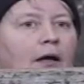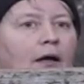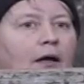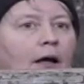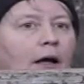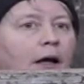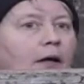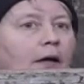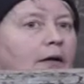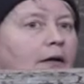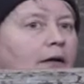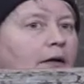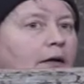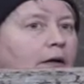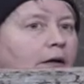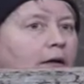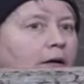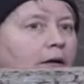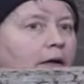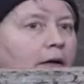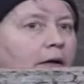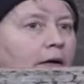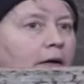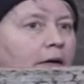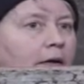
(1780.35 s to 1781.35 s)
Huh?
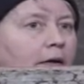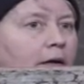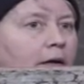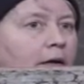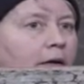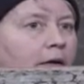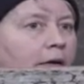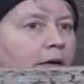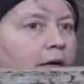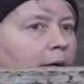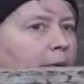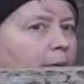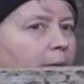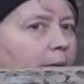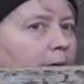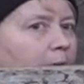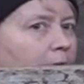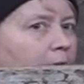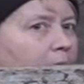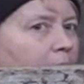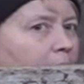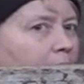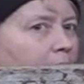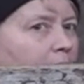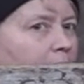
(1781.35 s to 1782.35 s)
Oh,
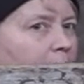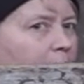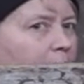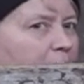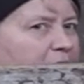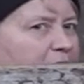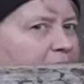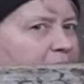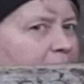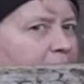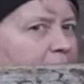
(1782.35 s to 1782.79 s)
oh what?